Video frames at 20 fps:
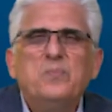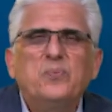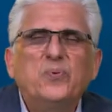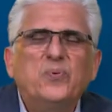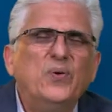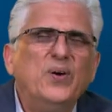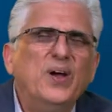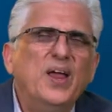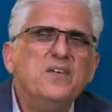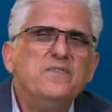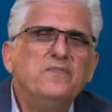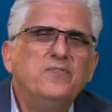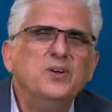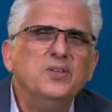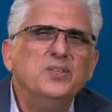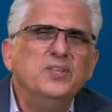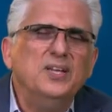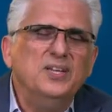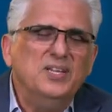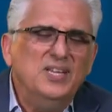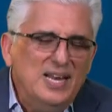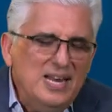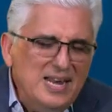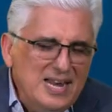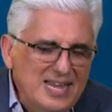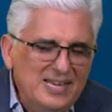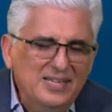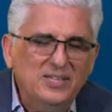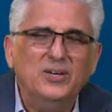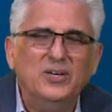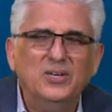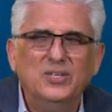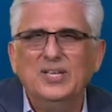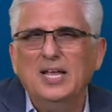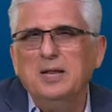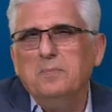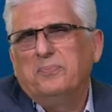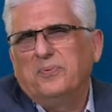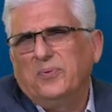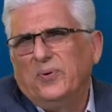pray for the
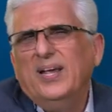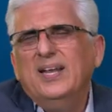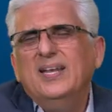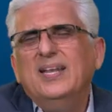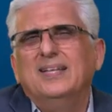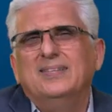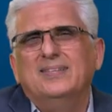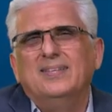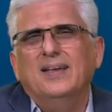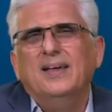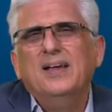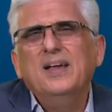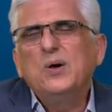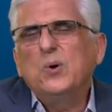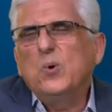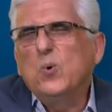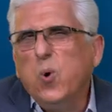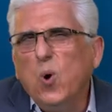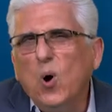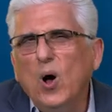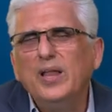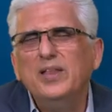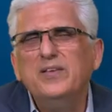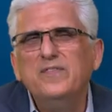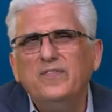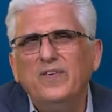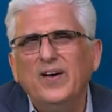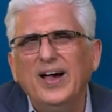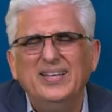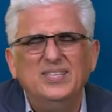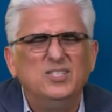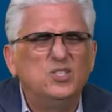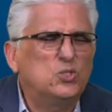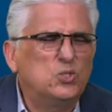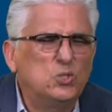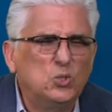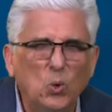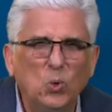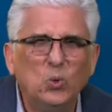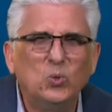leaders and pray that the qualified,
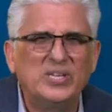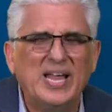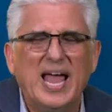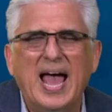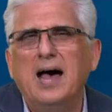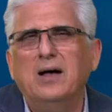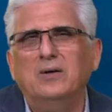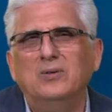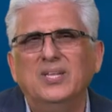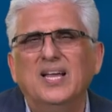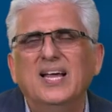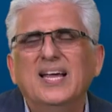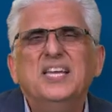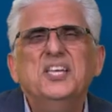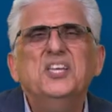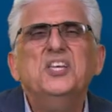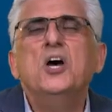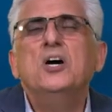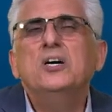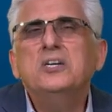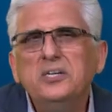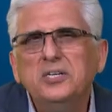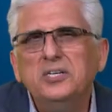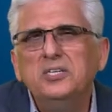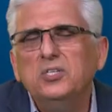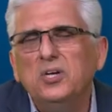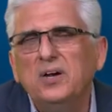sold out, younger